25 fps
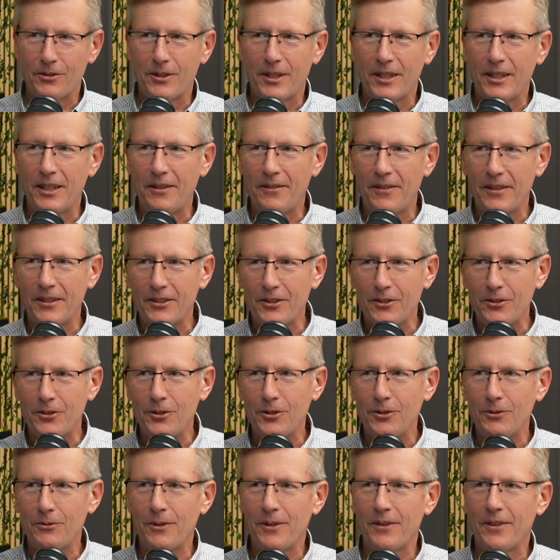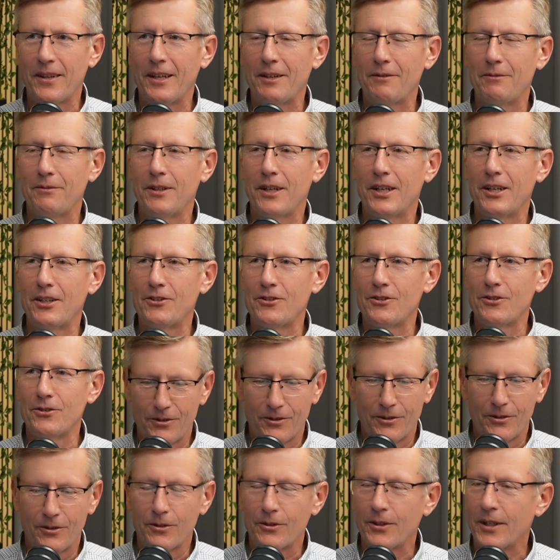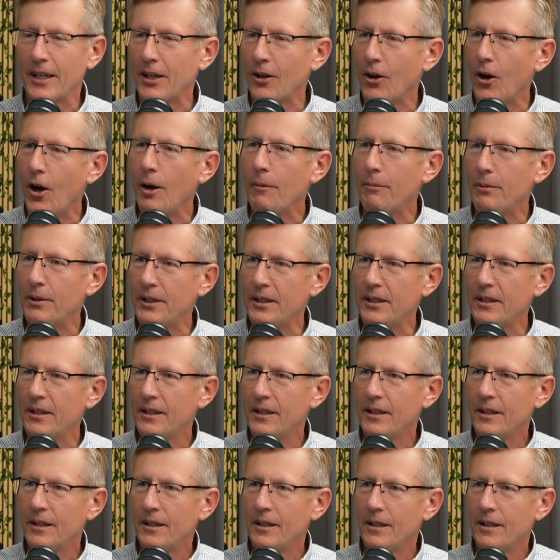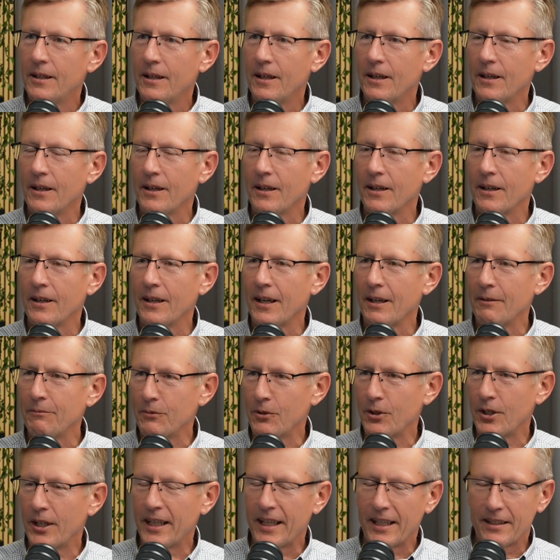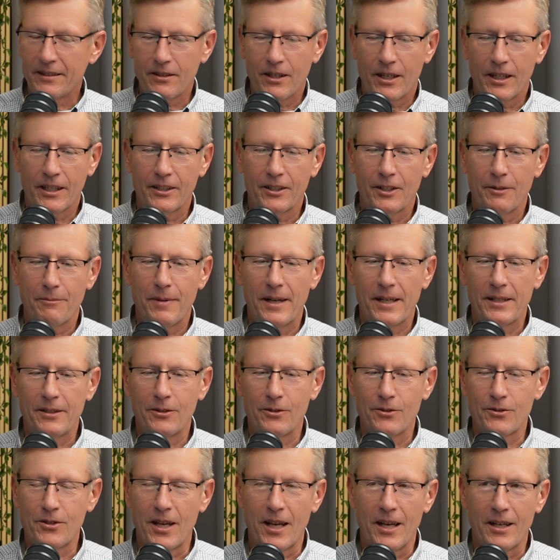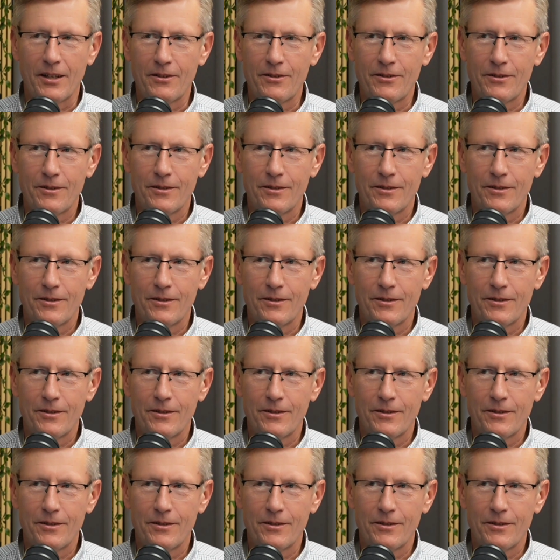anything to do with aviation or a hobby, I'm going to get targeted by those ads.